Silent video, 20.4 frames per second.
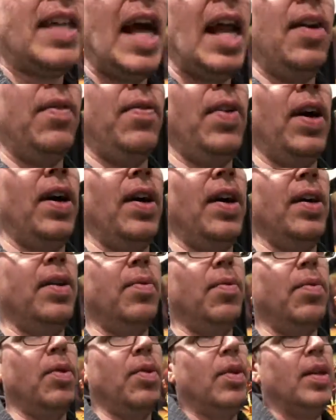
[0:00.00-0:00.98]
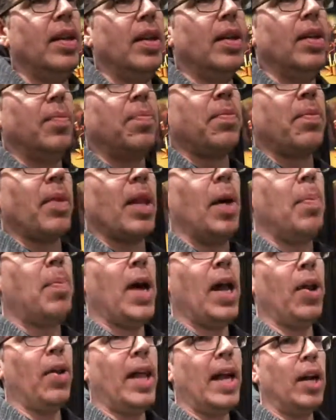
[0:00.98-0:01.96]
kind of a
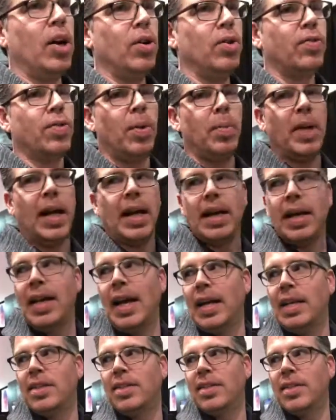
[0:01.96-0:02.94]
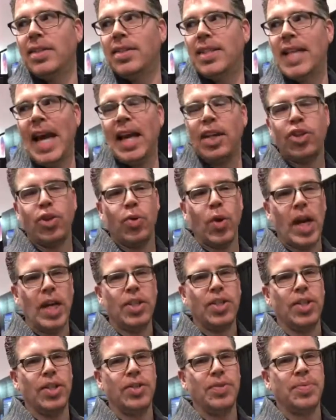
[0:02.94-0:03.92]
pedal that goes from like a nice
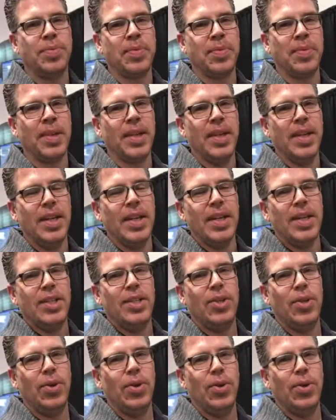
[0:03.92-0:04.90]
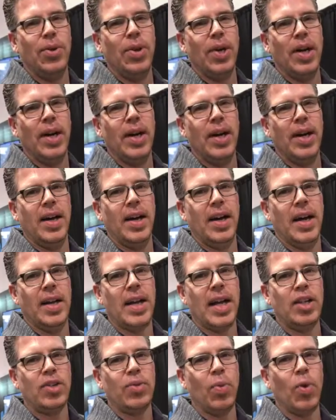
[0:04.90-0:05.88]
saturation to a
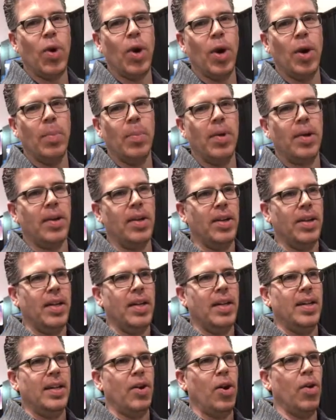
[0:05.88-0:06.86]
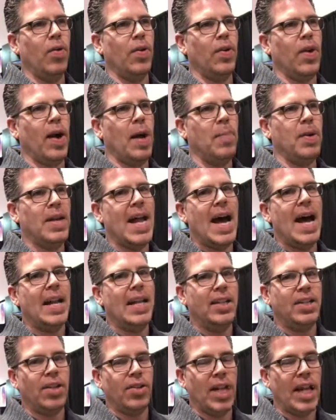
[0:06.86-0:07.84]
nice warm overdrive, but not
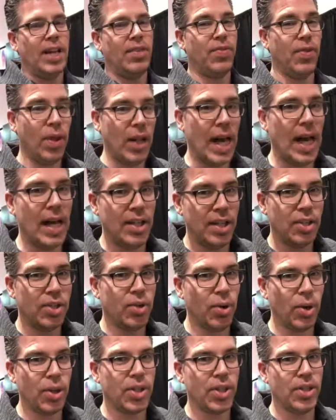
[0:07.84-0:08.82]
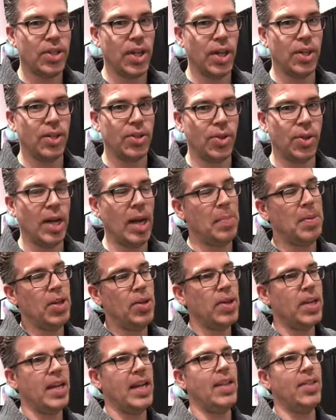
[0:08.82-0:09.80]
into like full-on distortion territory. I
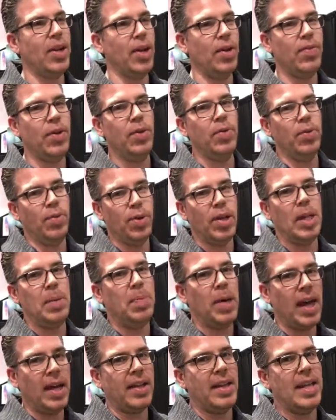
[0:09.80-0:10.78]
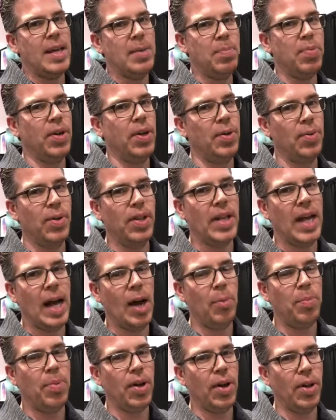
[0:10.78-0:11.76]
mean, you can get there if you really peg the input with the
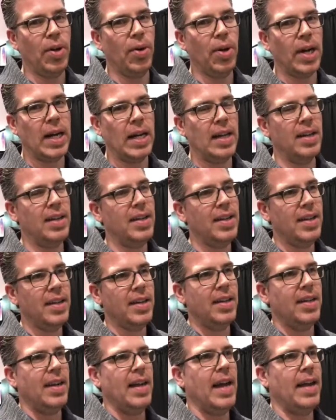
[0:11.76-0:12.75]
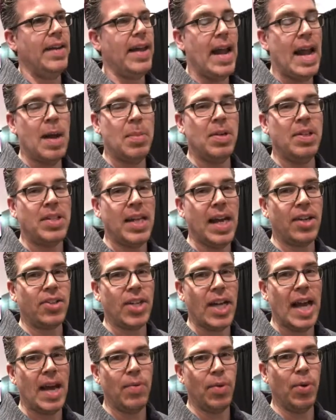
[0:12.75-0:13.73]
output of the organ, and the Hammonds
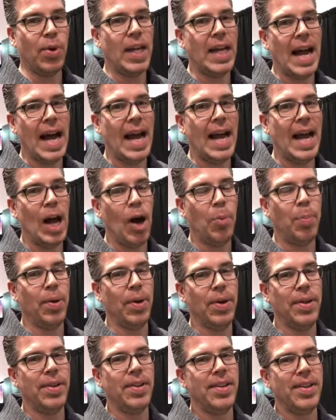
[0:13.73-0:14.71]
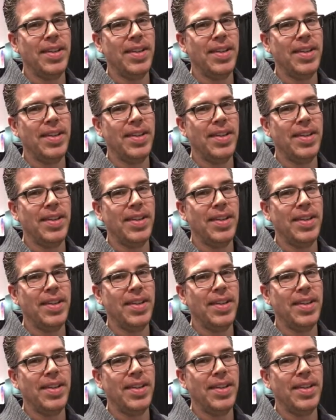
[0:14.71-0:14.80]
actually have a really high output.